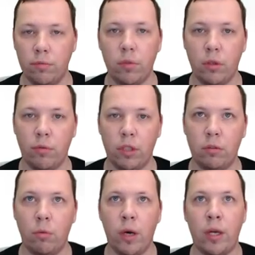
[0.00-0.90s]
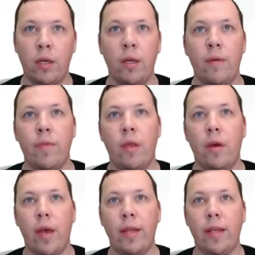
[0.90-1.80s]
the reason why,
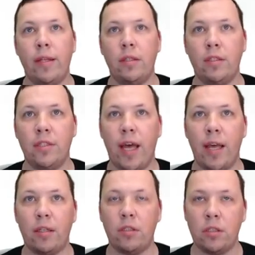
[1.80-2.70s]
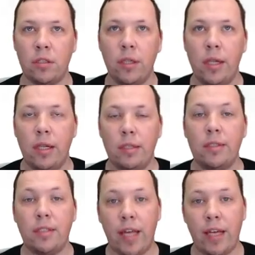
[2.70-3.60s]
and then the status.
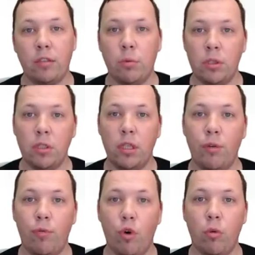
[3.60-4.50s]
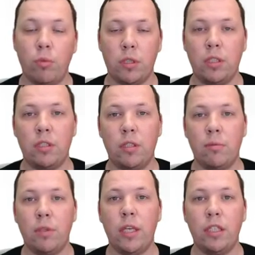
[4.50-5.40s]
Status wasn't in the form, so this is
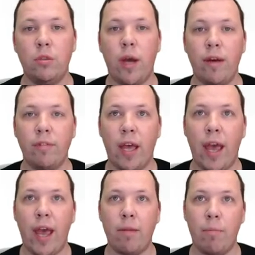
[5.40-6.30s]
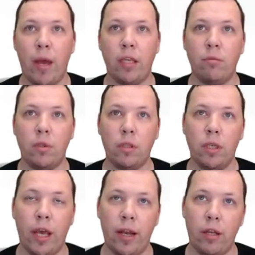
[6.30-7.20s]
something that you have to add
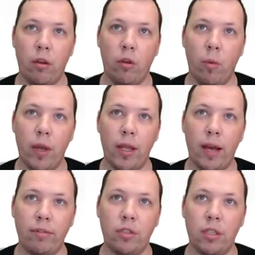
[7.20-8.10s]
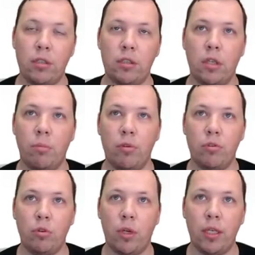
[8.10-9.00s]
manually. And the way that I've set this up
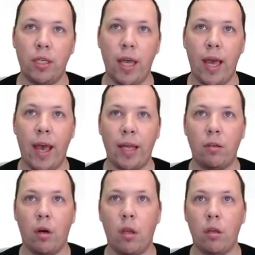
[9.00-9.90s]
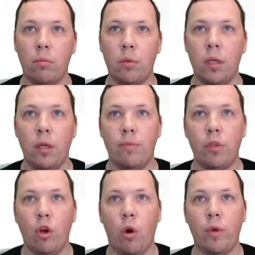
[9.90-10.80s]
is you click add column,
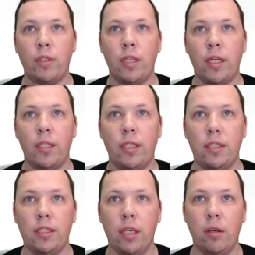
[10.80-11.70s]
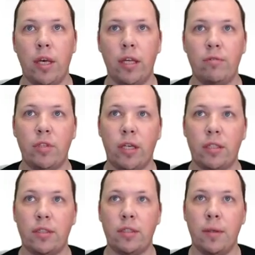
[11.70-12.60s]
you always click the single line of
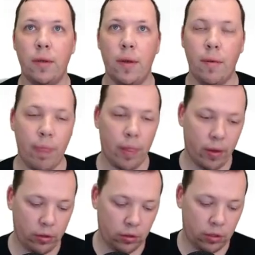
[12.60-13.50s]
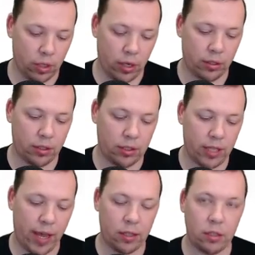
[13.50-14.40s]
text, you say
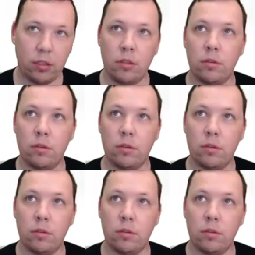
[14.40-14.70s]
status.